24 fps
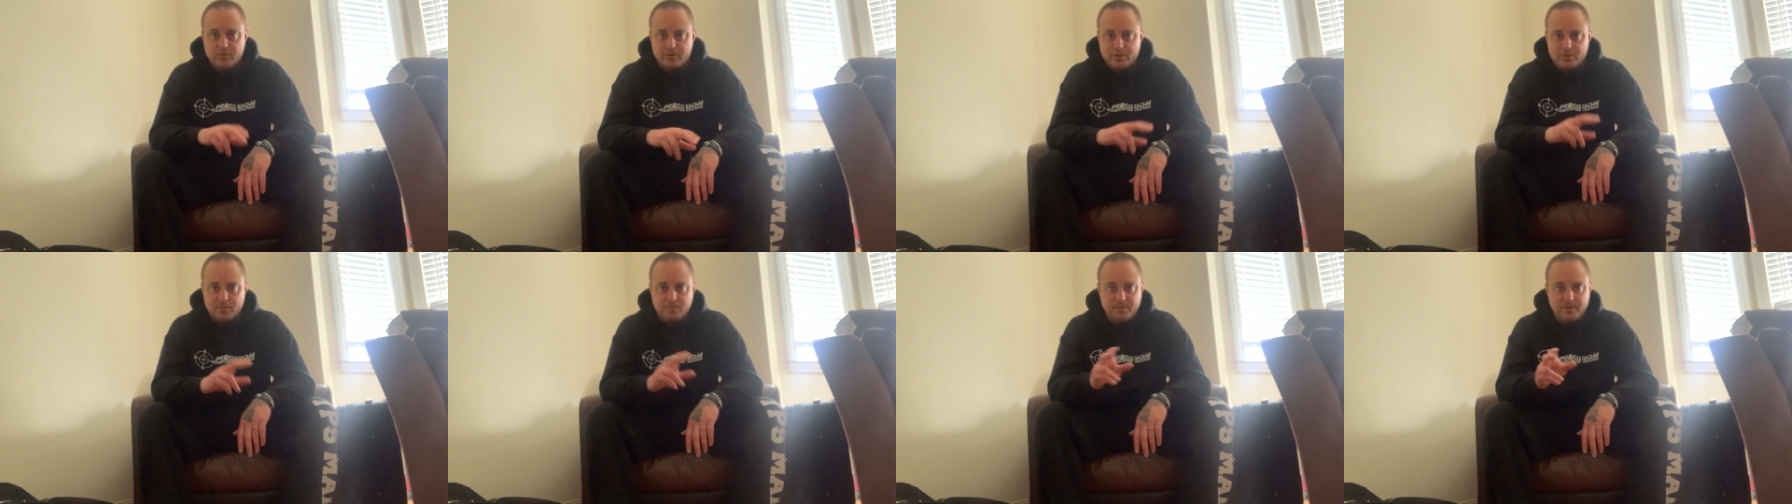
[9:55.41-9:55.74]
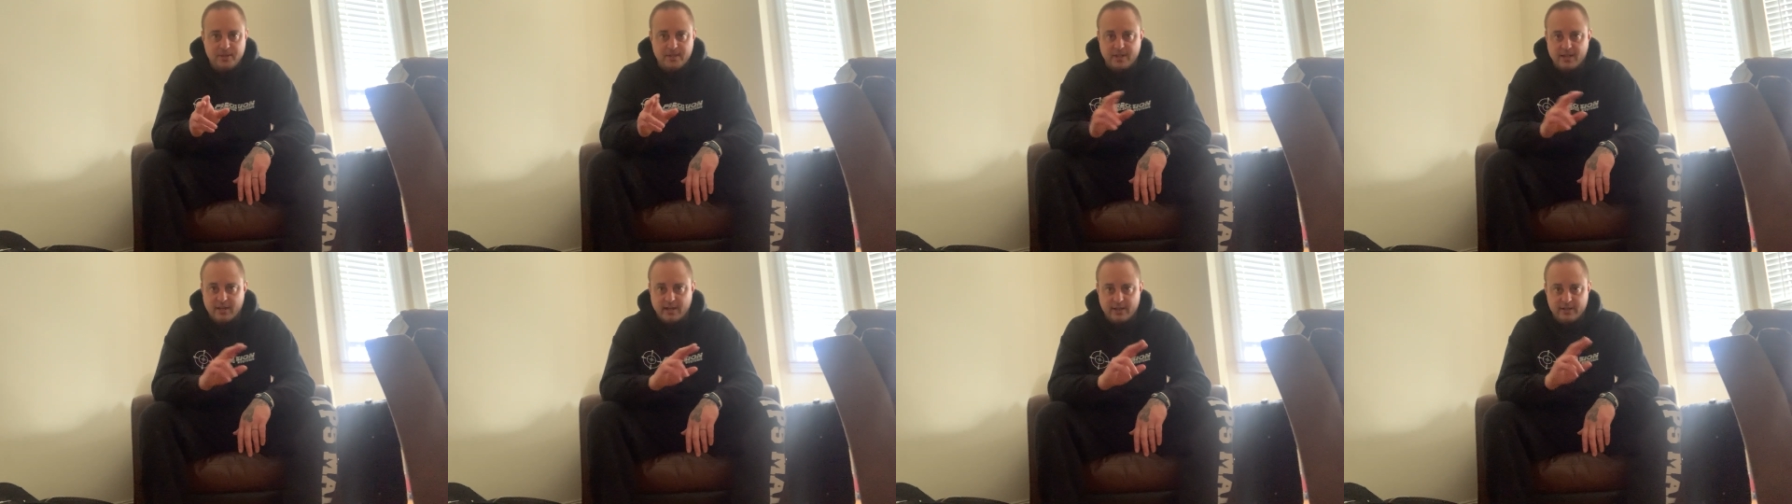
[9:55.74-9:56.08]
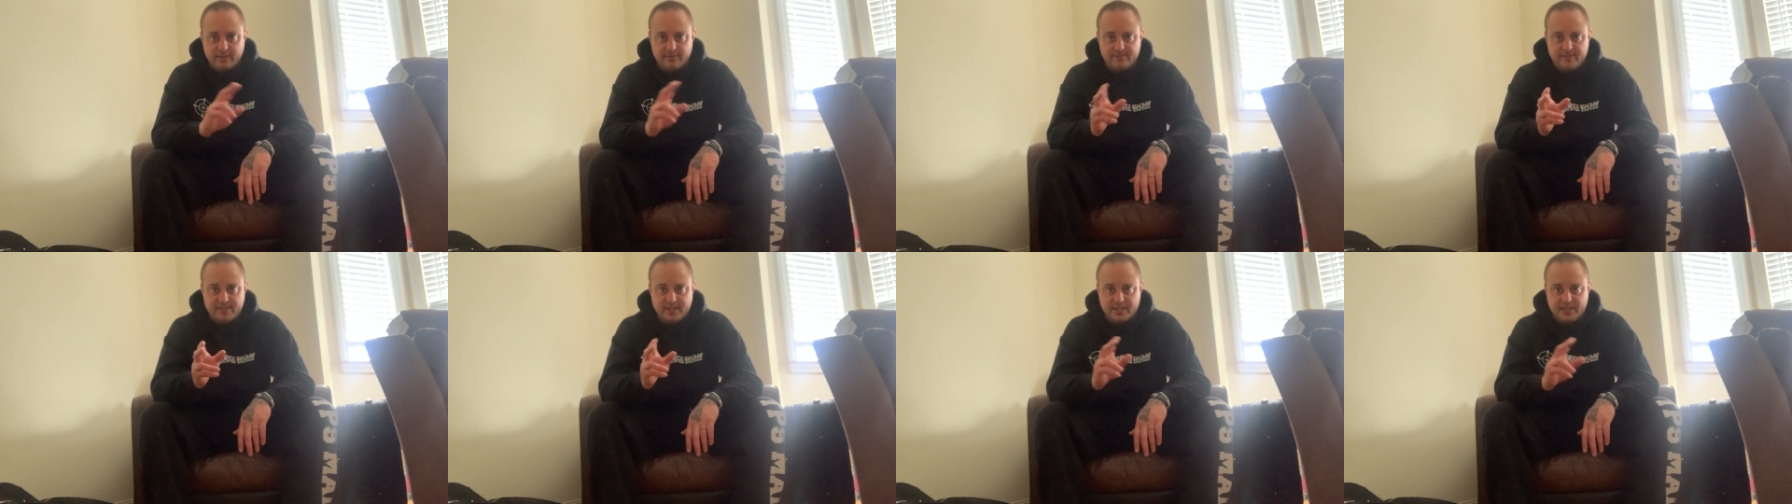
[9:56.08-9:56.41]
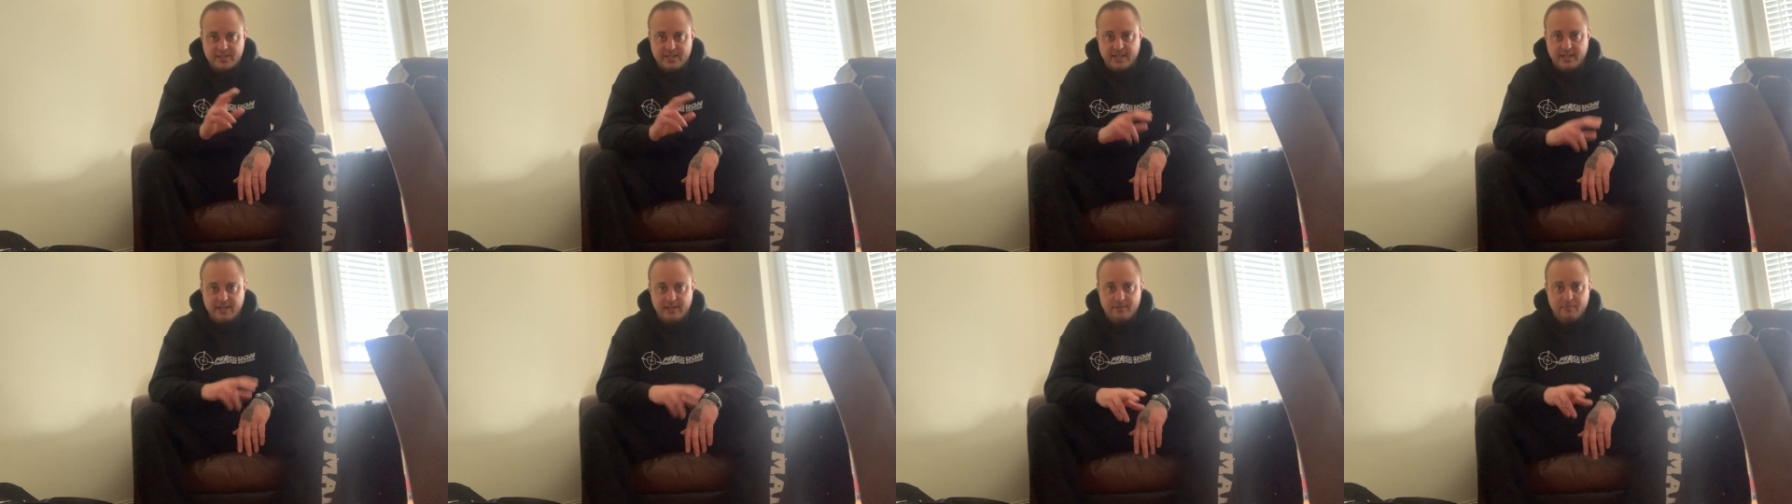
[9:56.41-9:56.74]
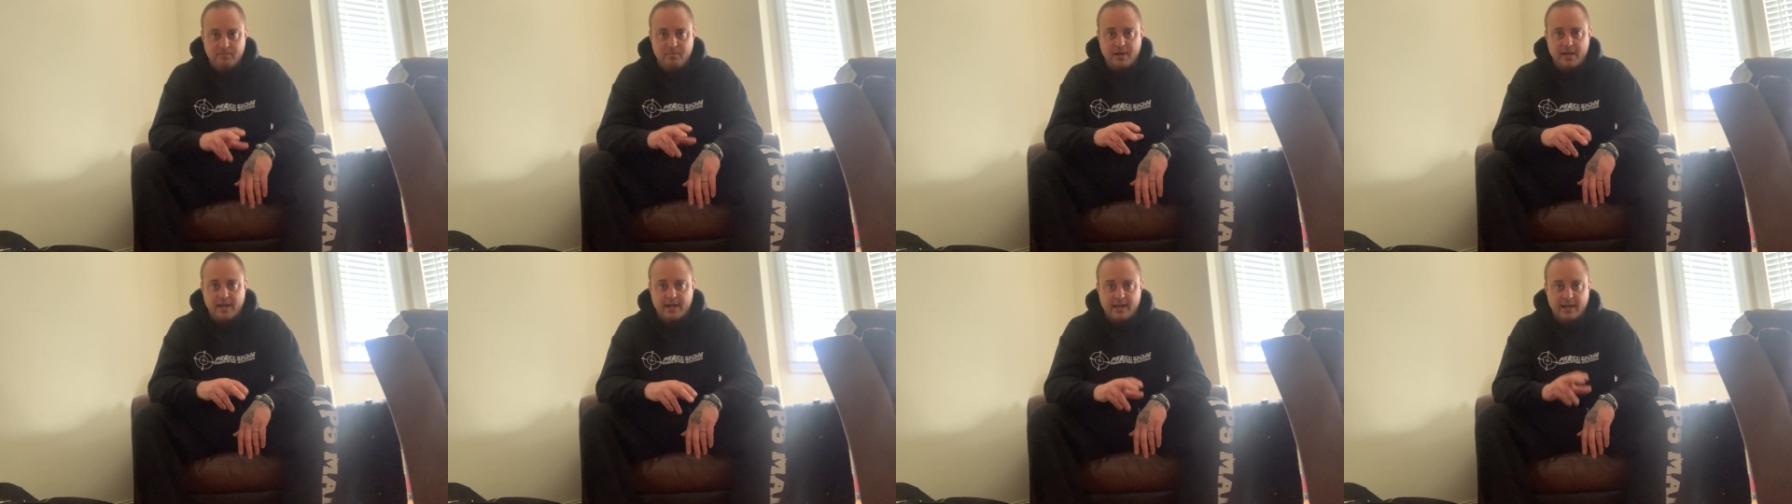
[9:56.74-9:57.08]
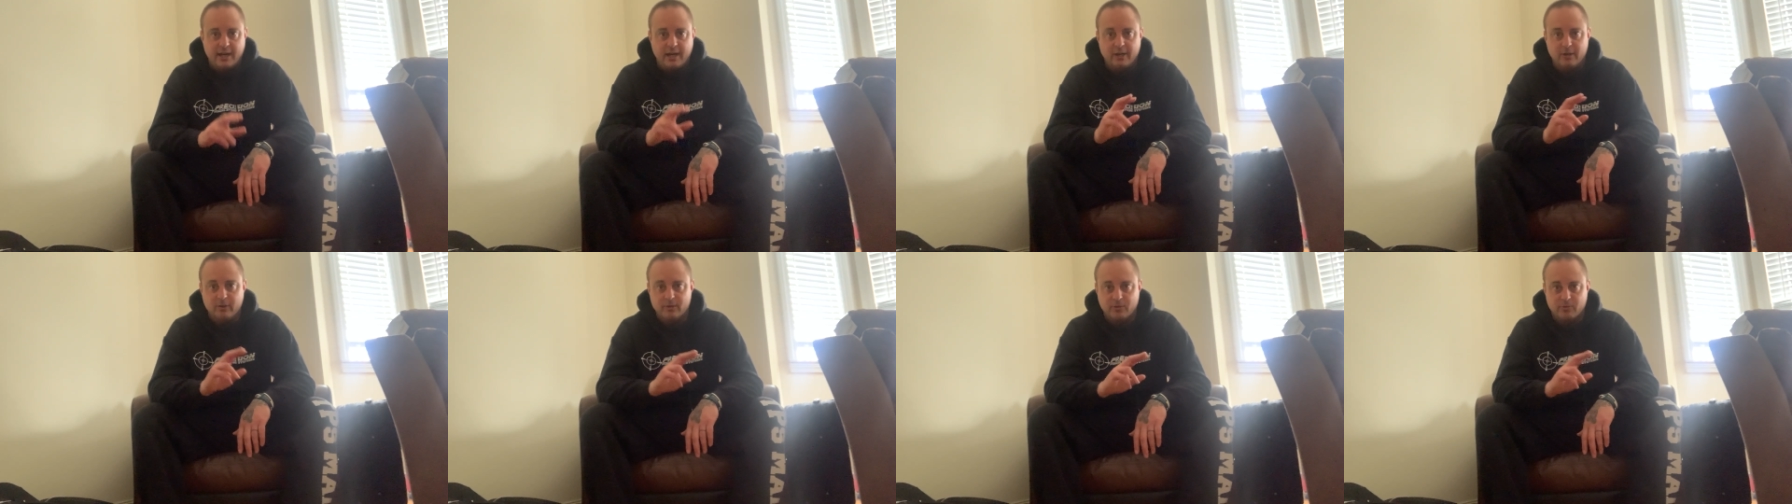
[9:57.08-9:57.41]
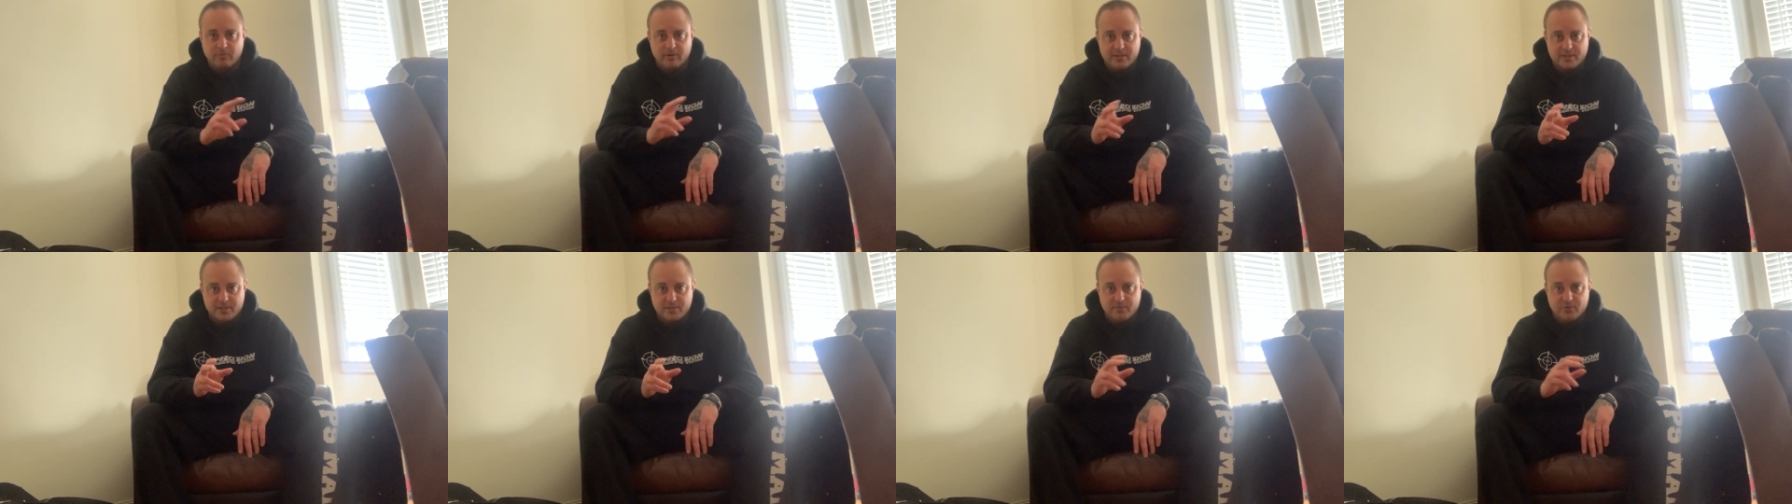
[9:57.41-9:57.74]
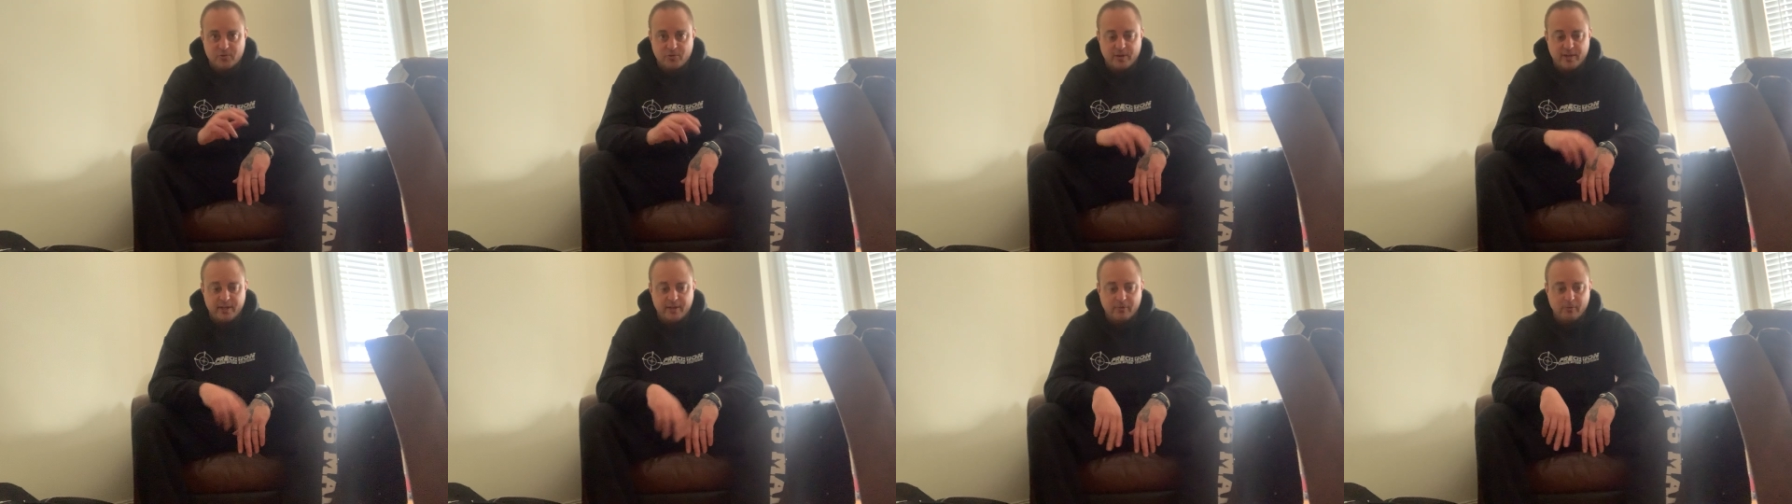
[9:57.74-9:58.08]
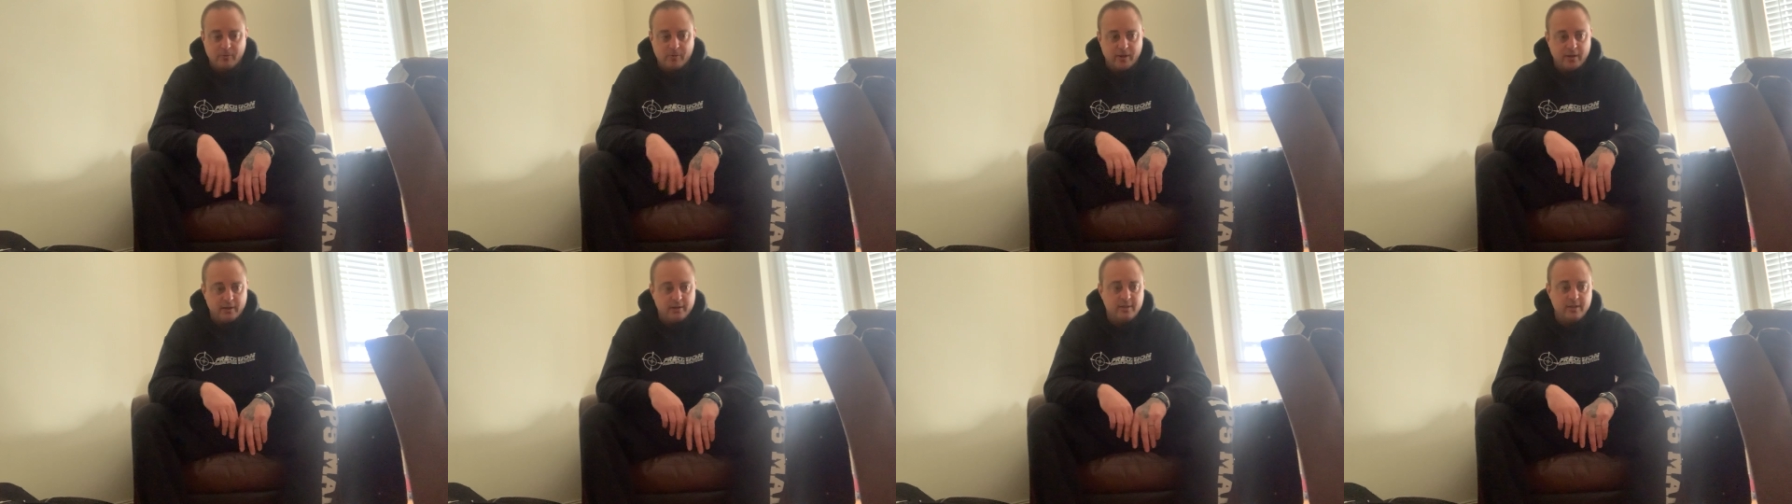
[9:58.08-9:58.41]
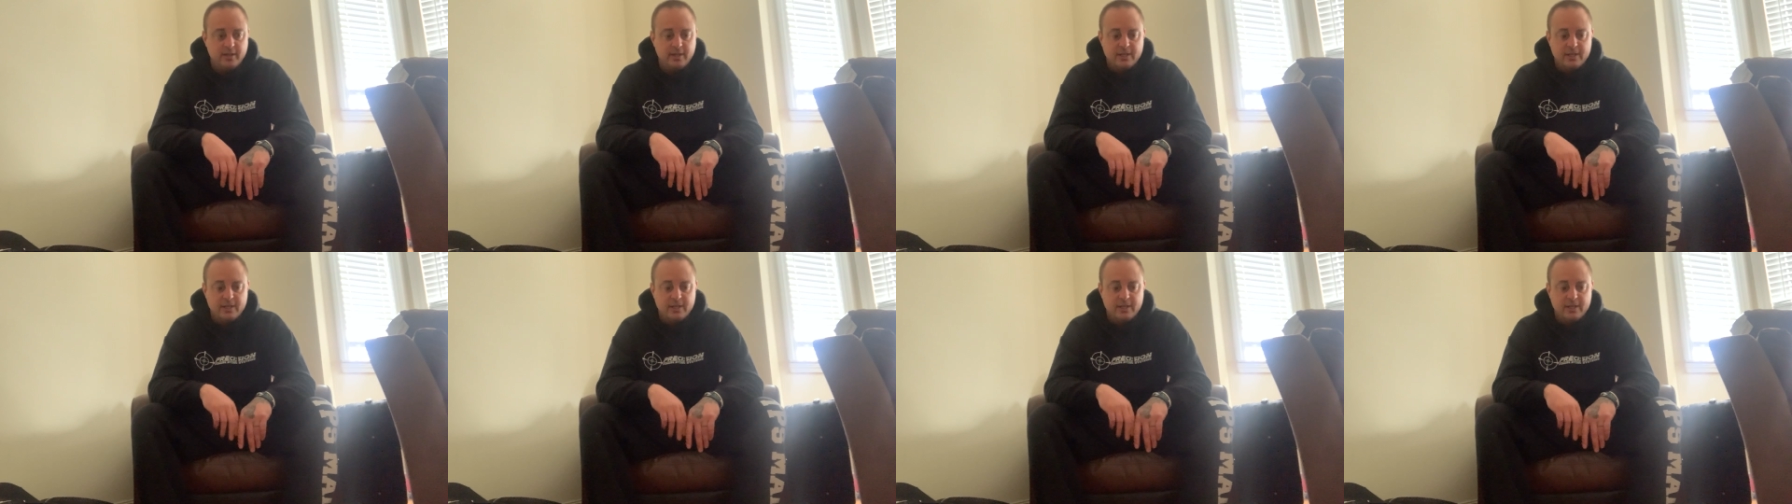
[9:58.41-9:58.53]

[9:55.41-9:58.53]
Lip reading: just be kind of dictated by how the rest of training went.